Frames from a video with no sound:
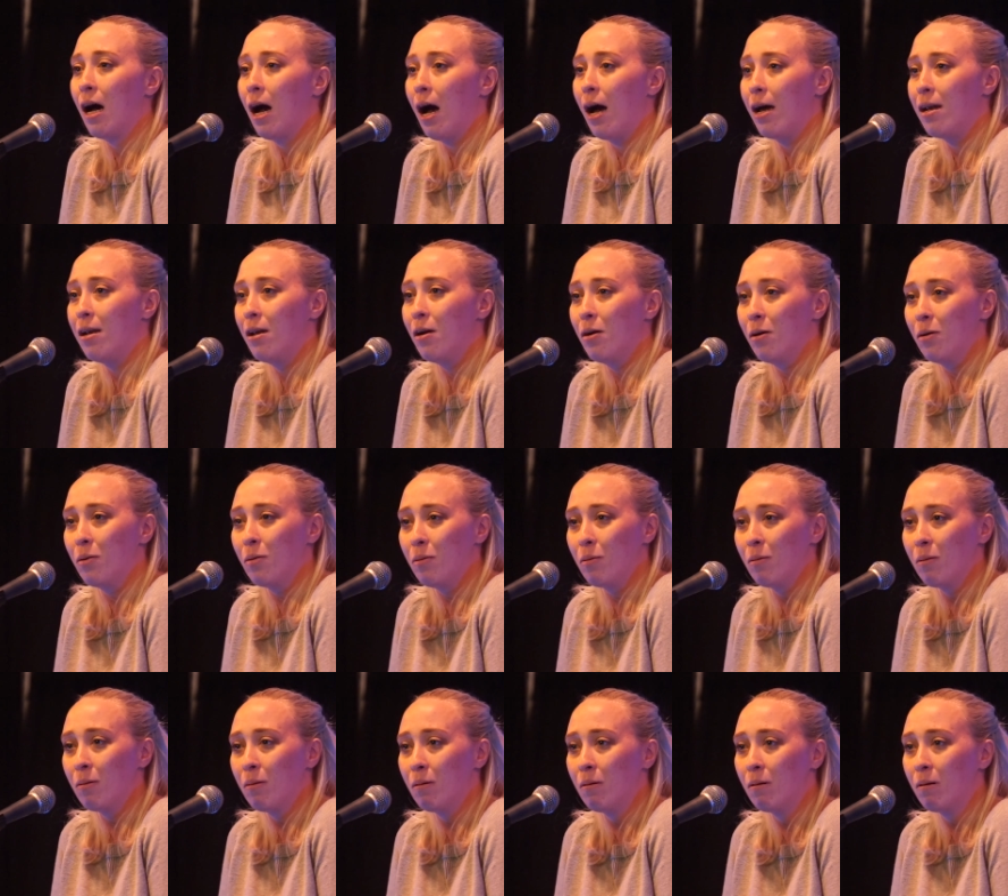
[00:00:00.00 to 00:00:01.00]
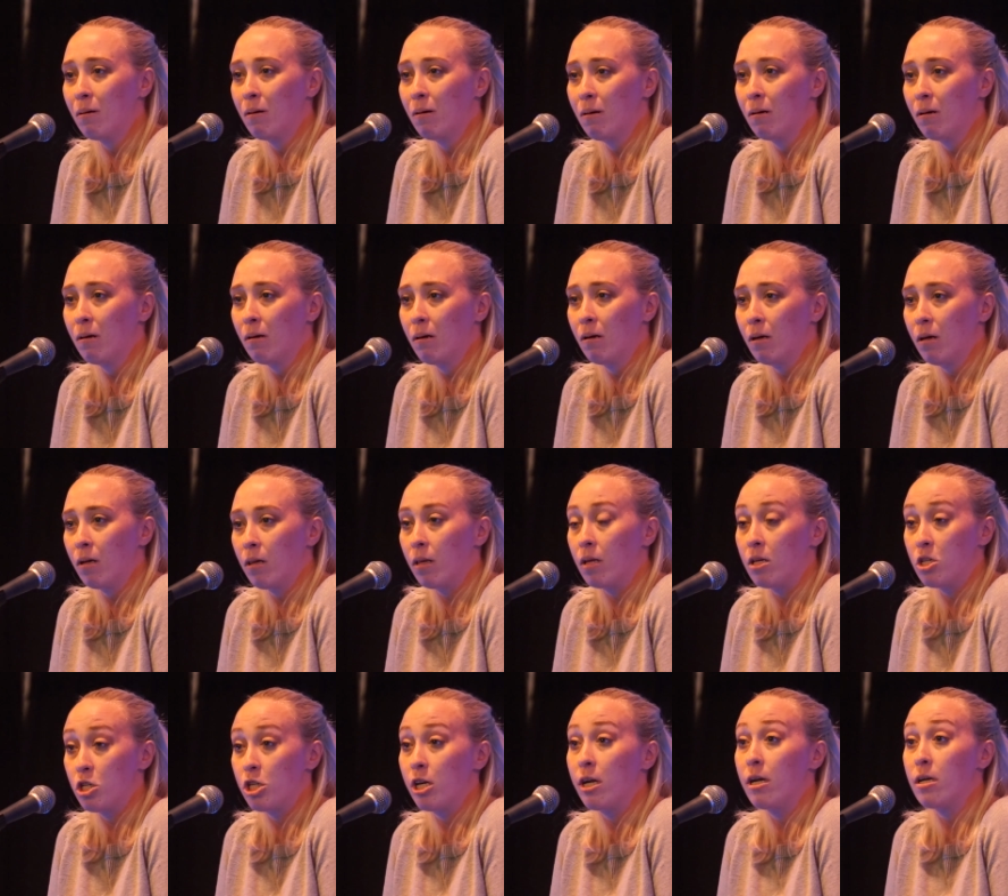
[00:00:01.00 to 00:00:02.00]
I know
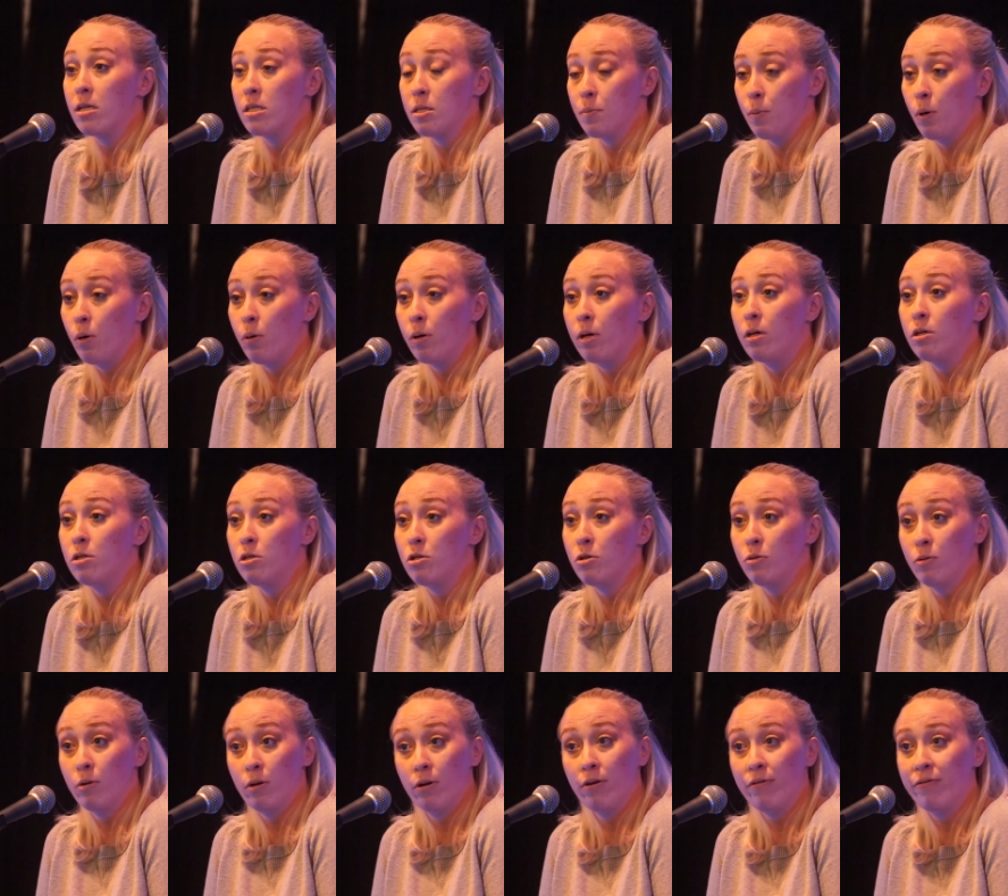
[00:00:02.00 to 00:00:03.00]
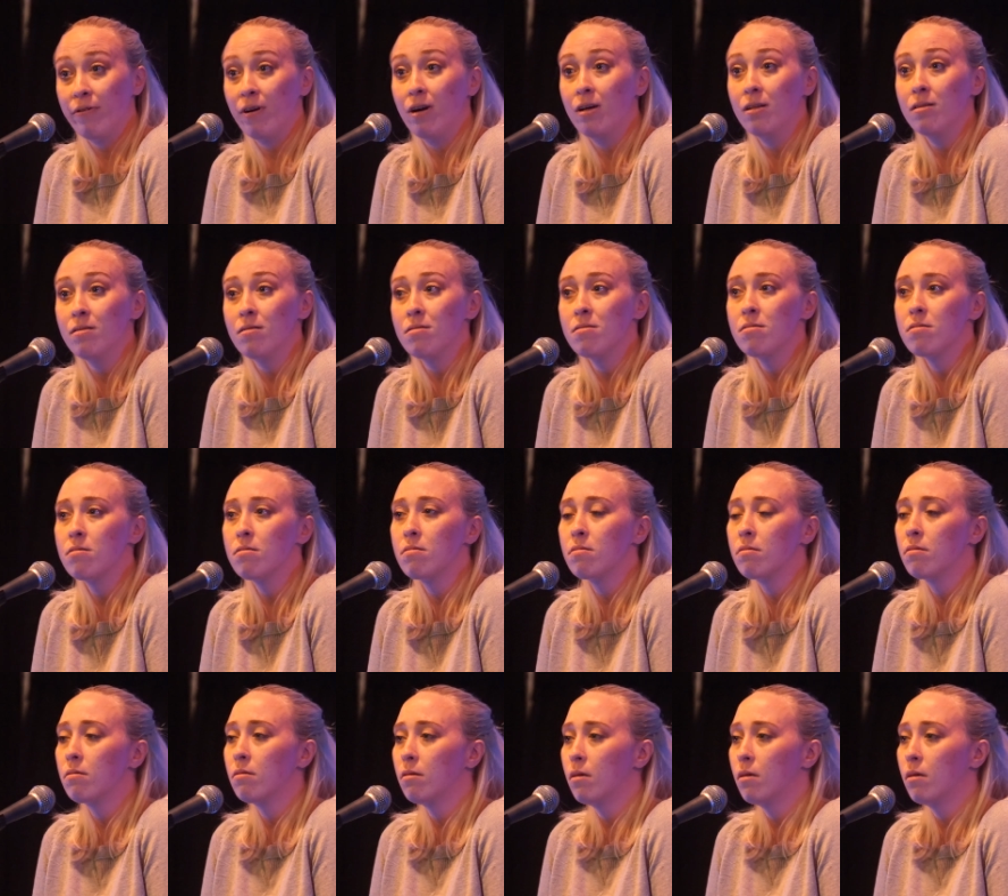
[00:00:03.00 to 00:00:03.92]
that she has spoken to her friends